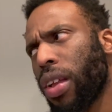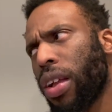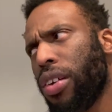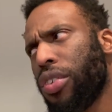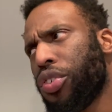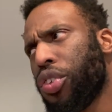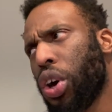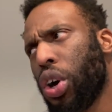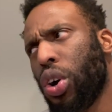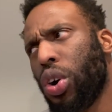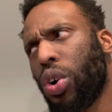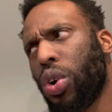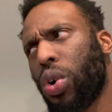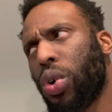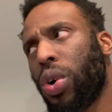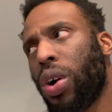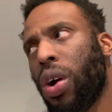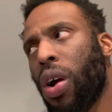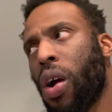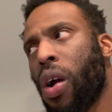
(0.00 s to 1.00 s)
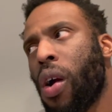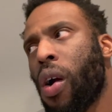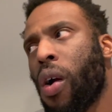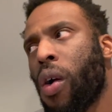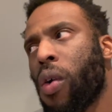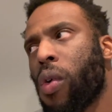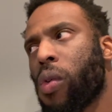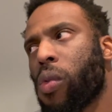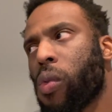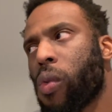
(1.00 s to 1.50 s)
So,
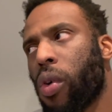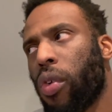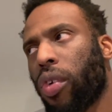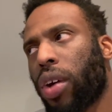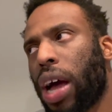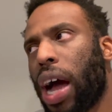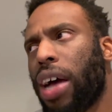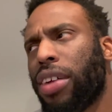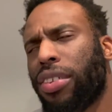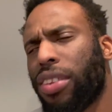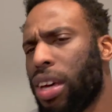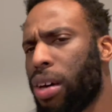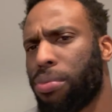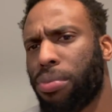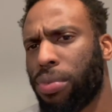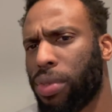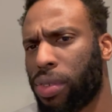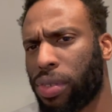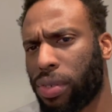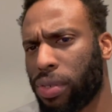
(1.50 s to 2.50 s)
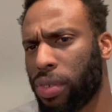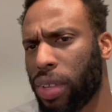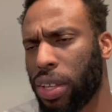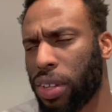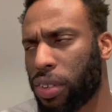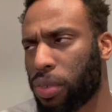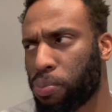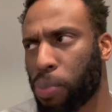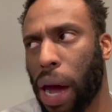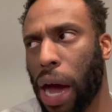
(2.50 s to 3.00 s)
concept is,
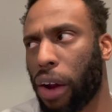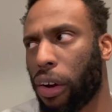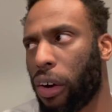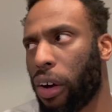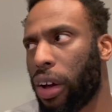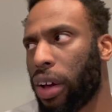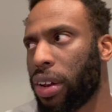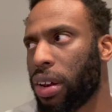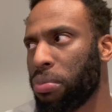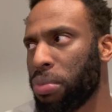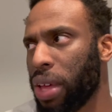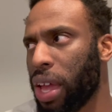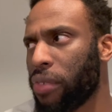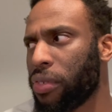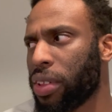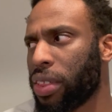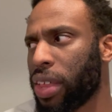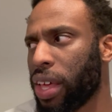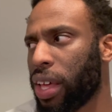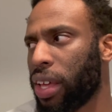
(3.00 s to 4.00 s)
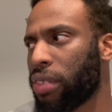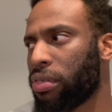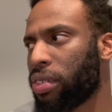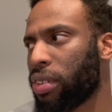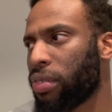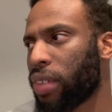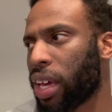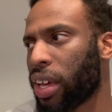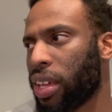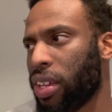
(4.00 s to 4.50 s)
is spot on. I mean, everything
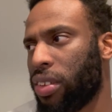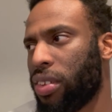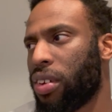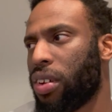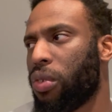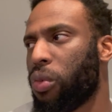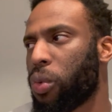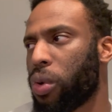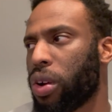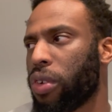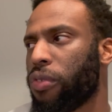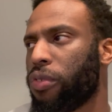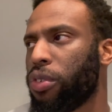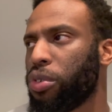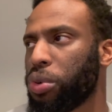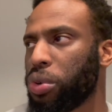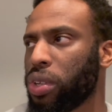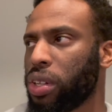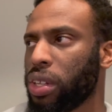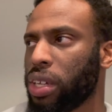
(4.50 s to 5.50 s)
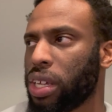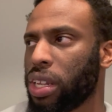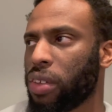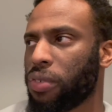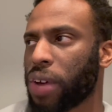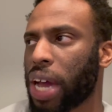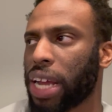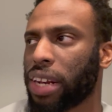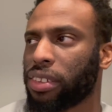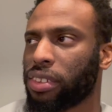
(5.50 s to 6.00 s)
seems like it's going to work fluidly. And the
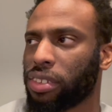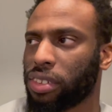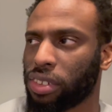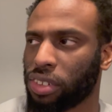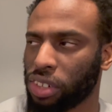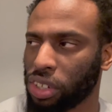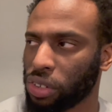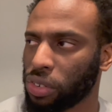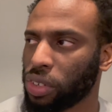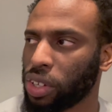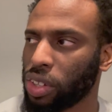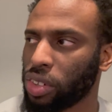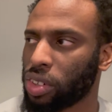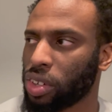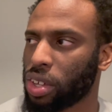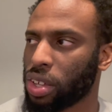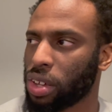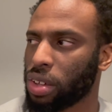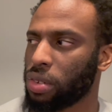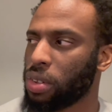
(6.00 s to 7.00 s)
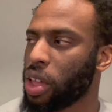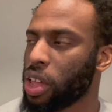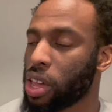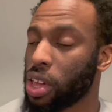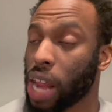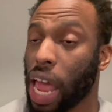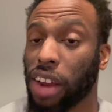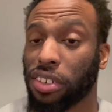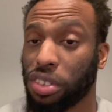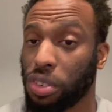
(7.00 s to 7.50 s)
fact it's a series, it, can, it
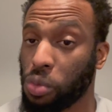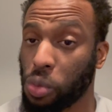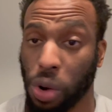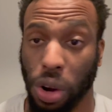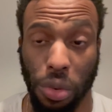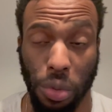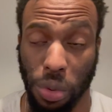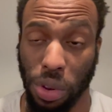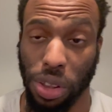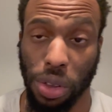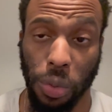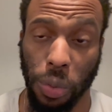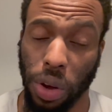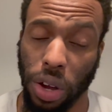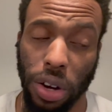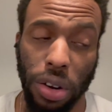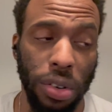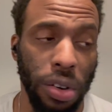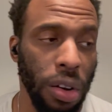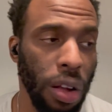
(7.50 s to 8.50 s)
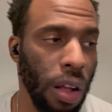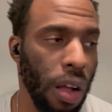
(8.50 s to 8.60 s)
could actually work really well.